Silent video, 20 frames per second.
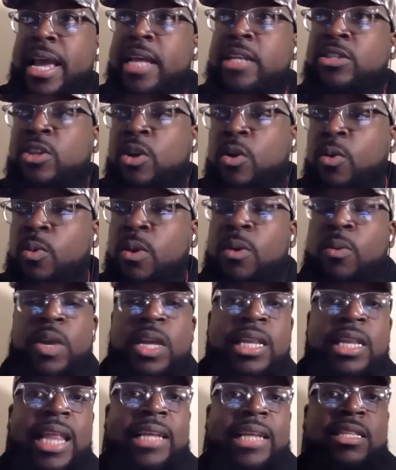And so, what
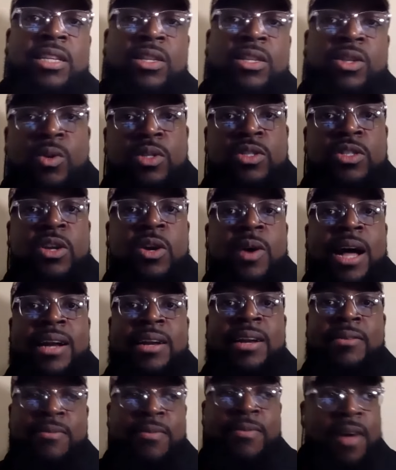we like to do is go
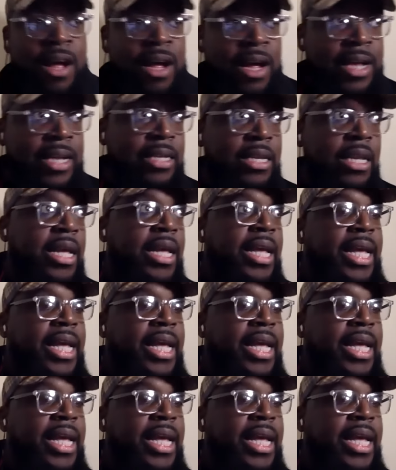out and find